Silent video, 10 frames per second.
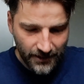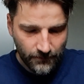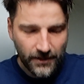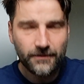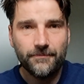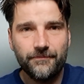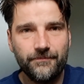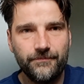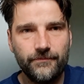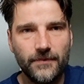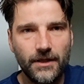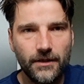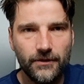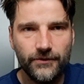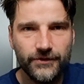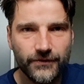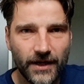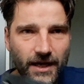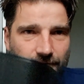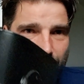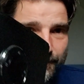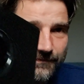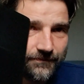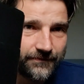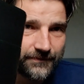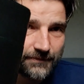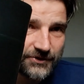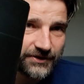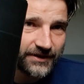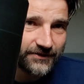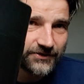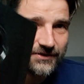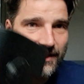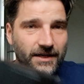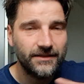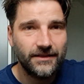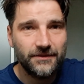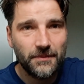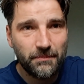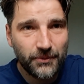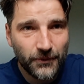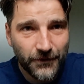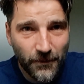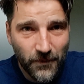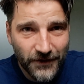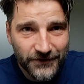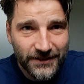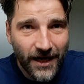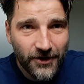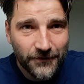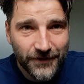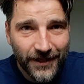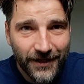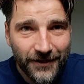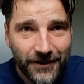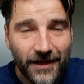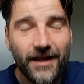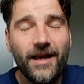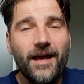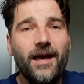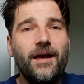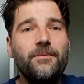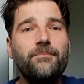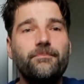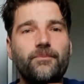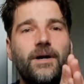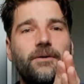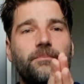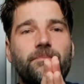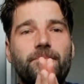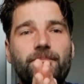Well, you need to have machines that pull the water out of the air and, well,